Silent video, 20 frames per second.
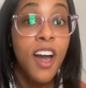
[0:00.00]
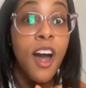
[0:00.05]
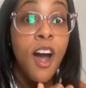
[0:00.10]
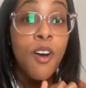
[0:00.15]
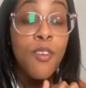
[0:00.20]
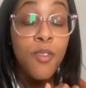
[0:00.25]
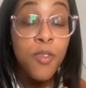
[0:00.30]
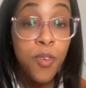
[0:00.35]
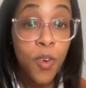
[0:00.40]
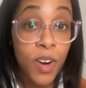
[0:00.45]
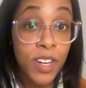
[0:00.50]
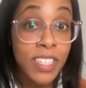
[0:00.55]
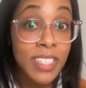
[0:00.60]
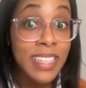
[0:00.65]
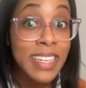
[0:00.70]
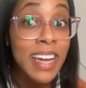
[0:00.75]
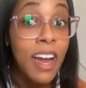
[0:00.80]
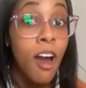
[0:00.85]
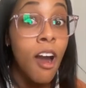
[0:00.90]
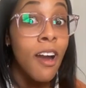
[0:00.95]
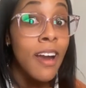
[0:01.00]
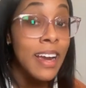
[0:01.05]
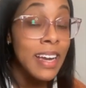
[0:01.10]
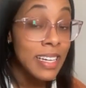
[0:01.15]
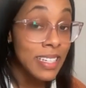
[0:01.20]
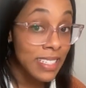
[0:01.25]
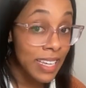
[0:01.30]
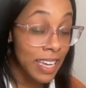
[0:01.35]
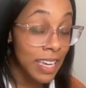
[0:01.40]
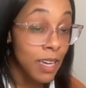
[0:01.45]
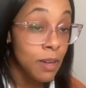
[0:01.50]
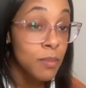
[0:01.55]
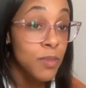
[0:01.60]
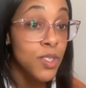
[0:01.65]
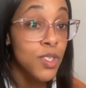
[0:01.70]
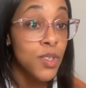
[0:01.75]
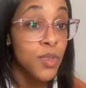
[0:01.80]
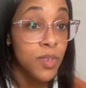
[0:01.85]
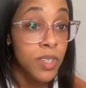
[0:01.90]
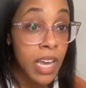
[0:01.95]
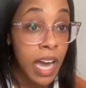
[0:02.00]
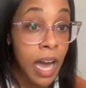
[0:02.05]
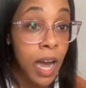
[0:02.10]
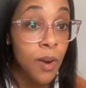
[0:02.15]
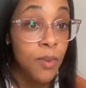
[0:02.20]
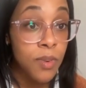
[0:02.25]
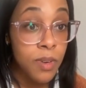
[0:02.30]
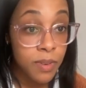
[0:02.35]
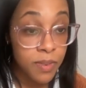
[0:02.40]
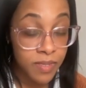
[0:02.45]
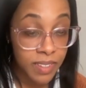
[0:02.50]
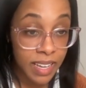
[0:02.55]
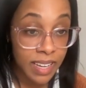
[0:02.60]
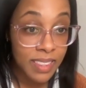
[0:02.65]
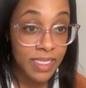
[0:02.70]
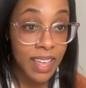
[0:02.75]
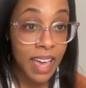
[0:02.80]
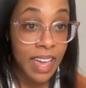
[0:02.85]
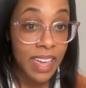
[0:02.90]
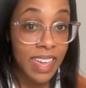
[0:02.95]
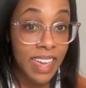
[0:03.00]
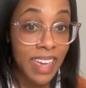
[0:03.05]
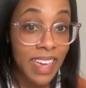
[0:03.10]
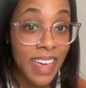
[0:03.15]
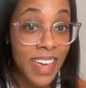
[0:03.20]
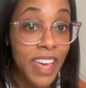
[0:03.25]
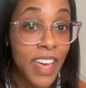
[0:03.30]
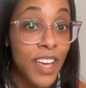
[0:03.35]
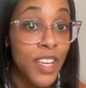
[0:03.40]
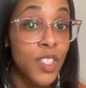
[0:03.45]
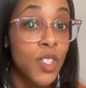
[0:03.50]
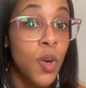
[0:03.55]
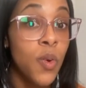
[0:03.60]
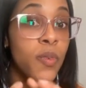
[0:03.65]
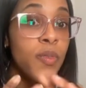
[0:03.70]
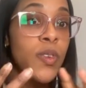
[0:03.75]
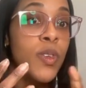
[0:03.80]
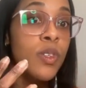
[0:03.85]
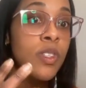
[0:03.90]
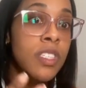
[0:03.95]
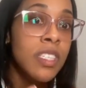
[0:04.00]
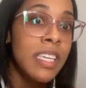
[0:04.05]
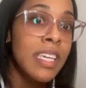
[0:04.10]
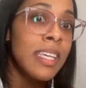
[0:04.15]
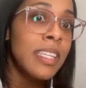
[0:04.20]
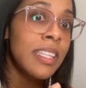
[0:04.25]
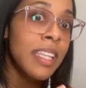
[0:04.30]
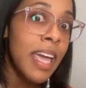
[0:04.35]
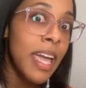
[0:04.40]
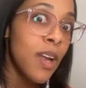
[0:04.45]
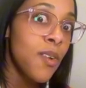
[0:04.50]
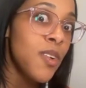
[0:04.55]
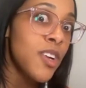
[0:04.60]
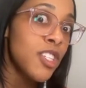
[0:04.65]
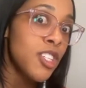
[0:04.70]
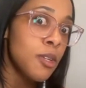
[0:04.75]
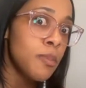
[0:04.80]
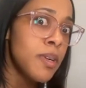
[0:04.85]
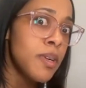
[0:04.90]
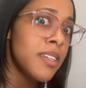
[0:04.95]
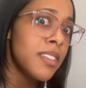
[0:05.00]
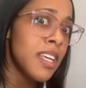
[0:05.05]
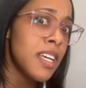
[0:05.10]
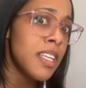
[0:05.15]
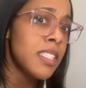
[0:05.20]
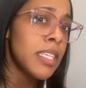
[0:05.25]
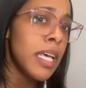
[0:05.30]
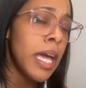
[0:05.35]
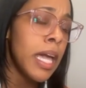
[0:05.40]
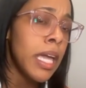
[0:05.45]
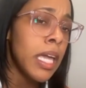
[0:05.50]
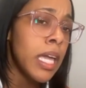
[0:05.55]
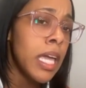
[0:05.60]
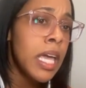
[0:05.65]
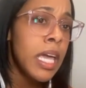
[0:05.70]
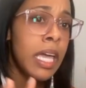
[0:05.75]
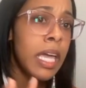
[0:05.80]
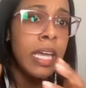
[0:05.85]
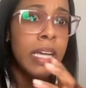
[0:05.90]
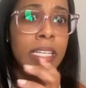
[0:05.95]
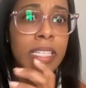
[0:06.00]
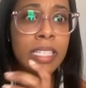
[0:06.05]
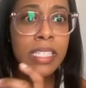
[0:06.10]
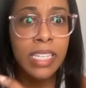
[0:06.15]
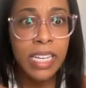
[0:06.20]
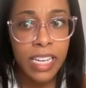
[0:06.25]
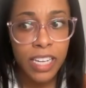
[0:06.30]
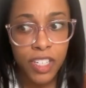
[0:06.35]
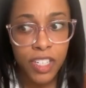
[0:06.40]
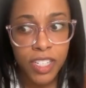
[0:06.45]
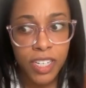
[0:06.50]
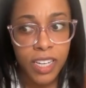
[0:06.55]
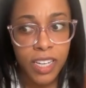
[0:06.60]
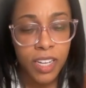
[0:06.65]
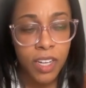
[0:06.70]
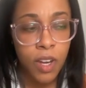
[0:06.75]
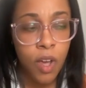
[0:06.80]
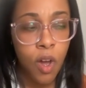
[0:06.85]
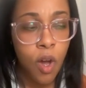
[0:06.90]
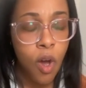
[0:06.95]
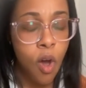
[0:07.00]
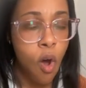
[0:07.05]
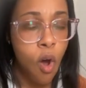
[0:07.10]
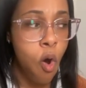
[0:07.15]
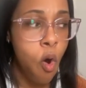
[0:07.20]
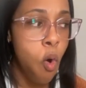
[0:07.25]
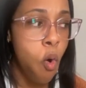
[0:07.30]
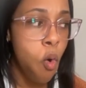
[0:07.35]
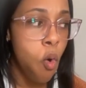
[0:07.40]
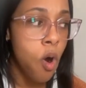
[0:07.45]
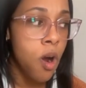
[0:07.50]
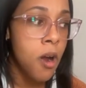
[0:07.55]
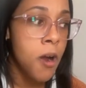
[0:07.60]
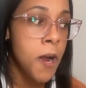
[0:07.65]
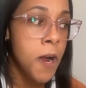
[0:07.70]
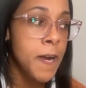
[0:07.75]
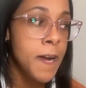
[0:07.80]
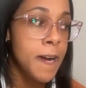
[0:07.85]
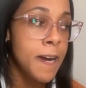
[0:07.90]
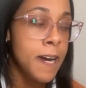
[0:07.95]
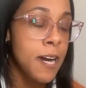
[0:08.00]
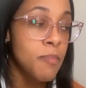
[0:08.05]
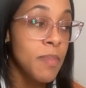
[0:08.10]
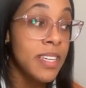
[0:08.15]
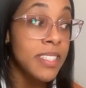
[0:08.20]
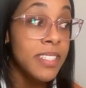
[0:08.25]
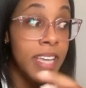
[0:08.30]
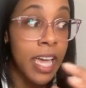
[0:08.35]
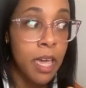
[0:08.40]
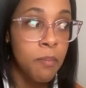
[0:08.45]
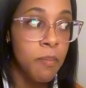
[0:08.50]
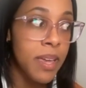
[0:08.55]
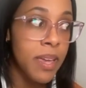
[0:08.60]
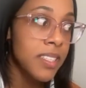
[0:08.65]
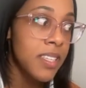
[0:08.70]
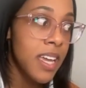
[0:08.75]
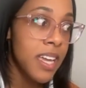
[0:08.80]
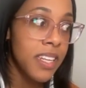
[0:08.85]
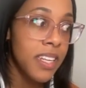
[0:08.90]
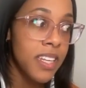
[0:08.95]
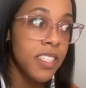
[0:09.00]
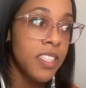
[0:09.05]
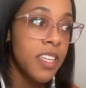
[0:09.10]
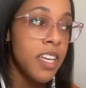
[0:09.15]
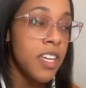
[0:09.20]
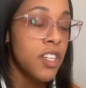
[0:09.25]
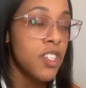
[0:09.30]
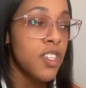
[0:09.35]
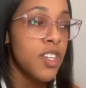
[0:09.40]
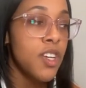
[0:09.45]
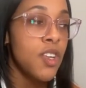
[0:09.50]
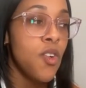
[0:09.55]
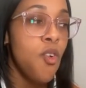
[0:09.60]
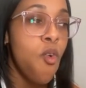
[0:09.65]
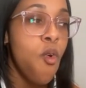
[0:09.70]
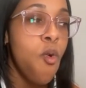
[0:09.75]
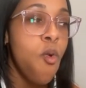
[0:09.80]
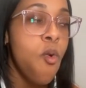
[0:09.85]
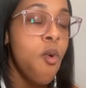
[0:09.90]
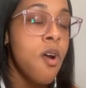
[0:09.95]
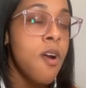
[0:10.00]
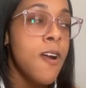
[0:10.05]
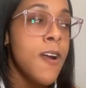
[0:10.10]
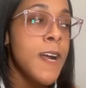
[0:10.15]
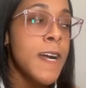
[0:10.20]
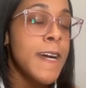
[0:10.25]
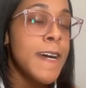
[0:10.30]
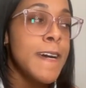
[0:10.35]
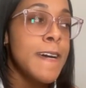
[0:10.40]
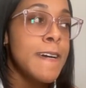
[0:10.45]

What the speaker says: Unfortunately, our exams do not reflect that yet. So if you see language up here that's like extinction or escape, maintain, extinction, or,